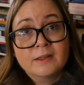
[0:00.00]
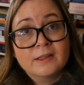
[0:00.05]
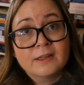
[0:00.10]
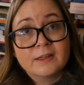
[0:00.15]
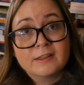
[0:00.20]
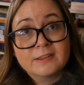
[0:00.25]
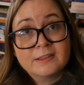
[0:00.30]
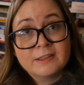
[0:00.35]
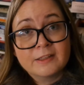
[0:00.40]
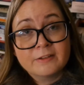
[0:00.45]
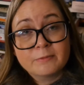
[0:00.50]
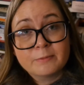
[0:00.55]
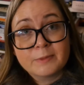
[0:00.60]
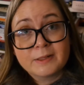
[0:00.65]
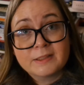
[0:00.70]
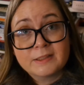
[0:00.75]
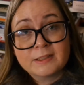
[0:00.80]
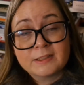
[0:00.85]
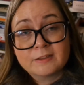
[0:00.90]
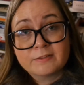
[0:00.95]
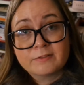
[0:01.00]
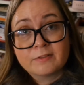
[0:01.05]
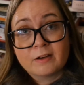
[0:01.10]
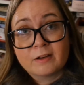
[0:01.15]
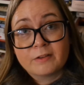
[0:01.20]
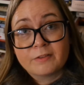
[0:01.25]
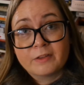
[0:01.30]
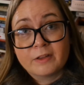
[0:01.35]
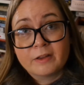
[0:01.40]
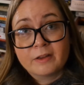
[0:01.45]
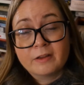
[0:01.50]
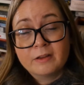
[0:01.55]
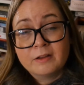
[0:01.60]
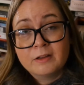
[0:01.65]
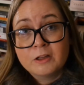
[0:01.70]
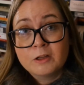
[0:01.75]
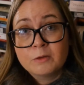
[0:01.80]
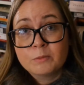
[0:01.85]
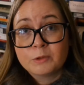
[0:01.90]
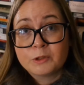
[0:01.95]
He has never met his father,
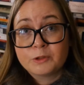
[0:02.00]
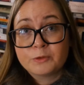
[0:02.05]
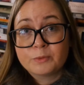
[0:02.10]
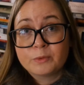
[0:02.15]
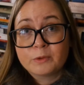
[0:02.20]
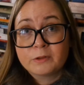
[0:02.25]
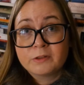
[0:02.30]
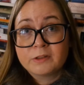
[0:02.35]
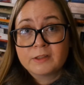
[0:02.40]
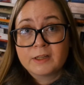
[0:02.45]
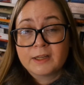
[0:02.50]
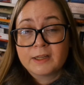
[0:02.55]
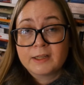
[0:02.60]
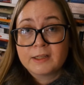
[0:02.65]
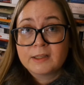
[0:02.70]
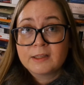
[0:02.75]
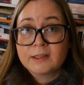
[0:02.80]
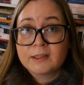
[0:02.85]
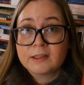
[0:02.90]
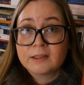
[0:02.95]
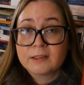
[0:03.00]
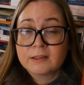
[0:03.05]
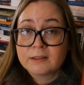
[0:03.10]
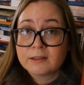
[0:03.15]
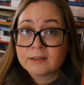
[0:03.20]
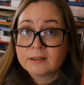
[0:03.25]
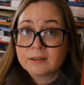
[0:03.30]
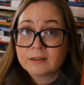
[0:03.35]
but one day he